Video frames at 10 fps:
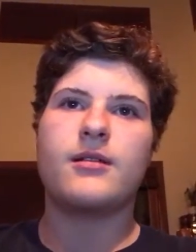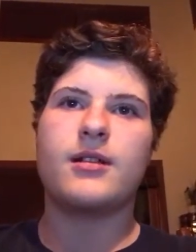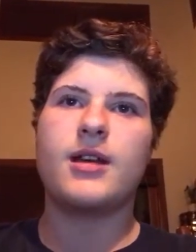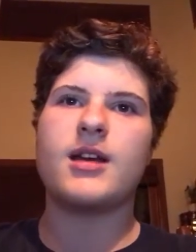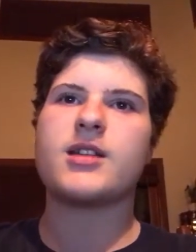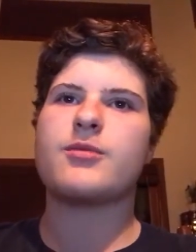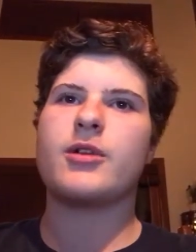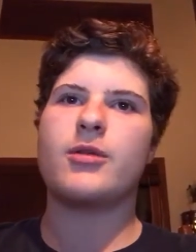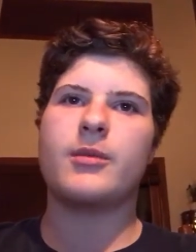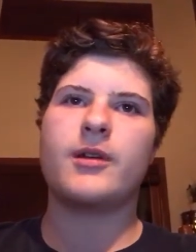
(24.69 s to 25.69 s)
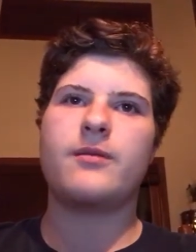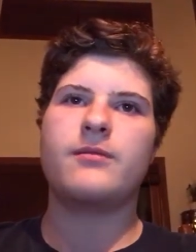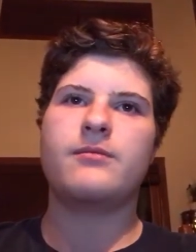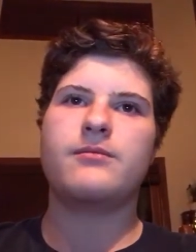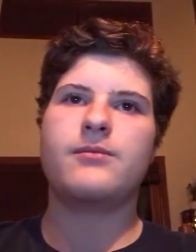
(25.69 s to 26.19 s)
The experiment
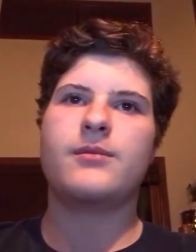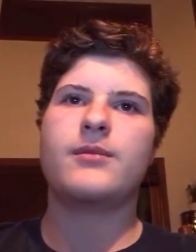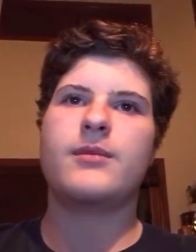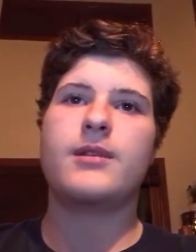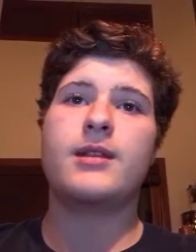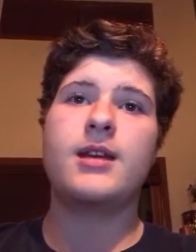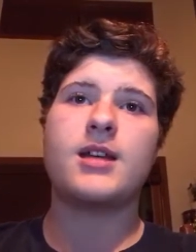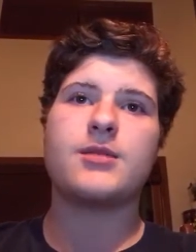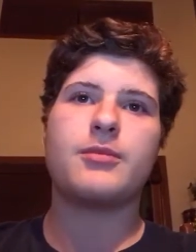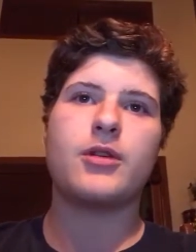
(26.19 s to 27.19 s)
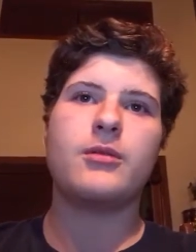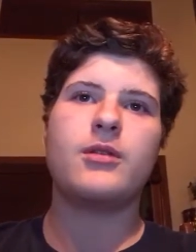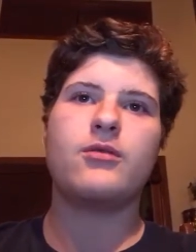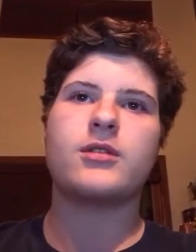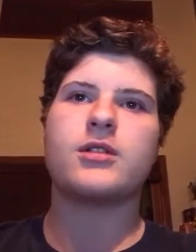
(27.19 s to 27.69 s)
the
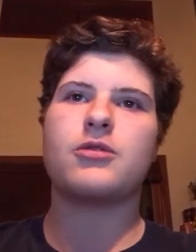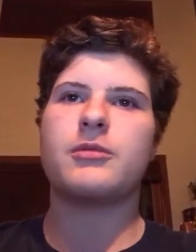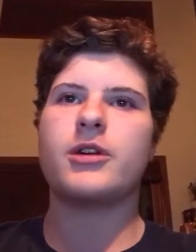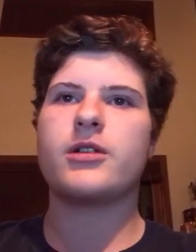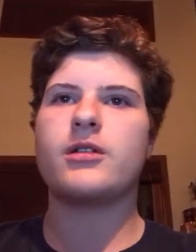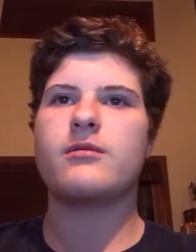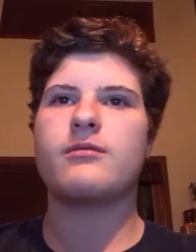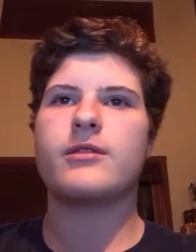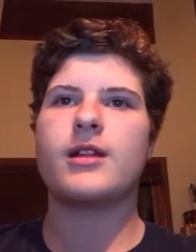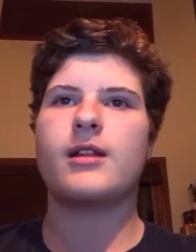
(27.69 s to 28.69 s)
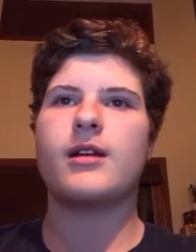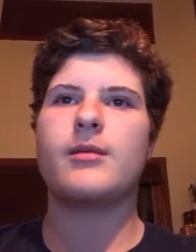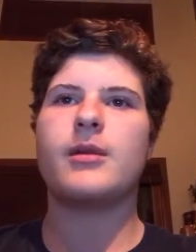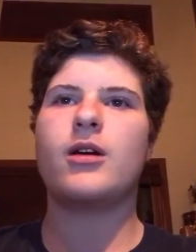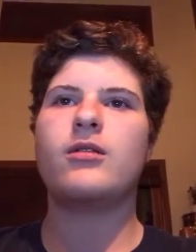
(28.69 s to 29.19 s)
experiment was to measure the
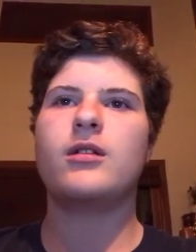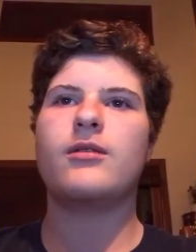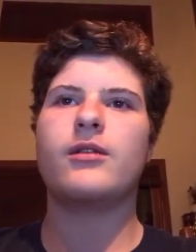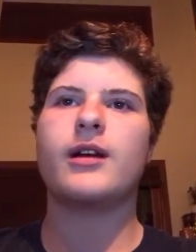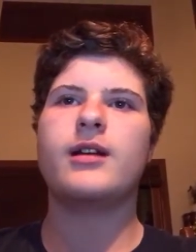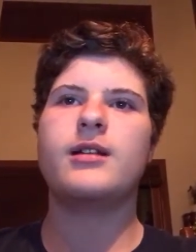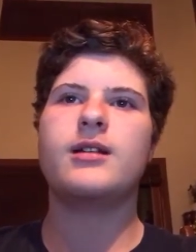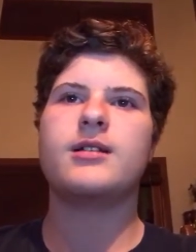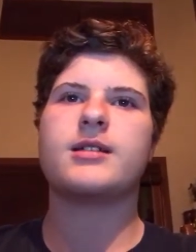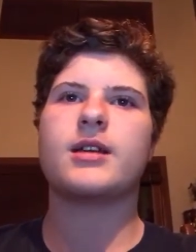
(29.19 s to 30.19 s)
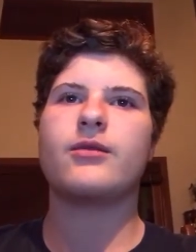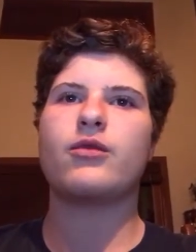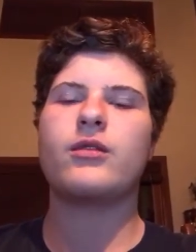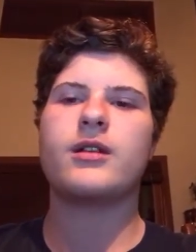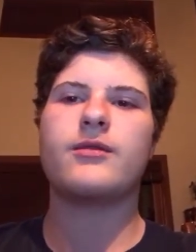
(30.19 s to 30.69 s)
amount of light in
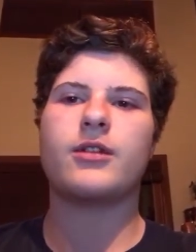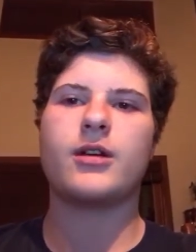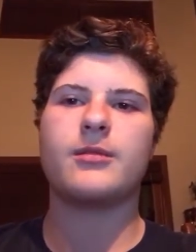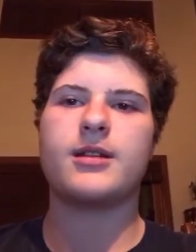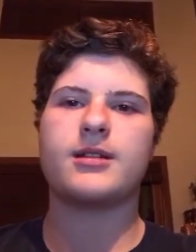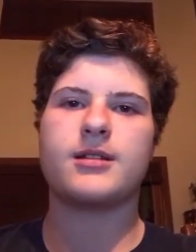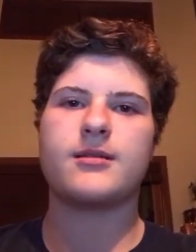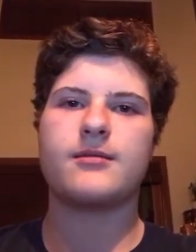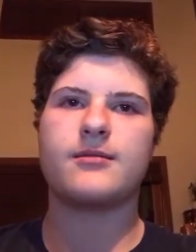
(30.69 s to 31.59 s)
several environments.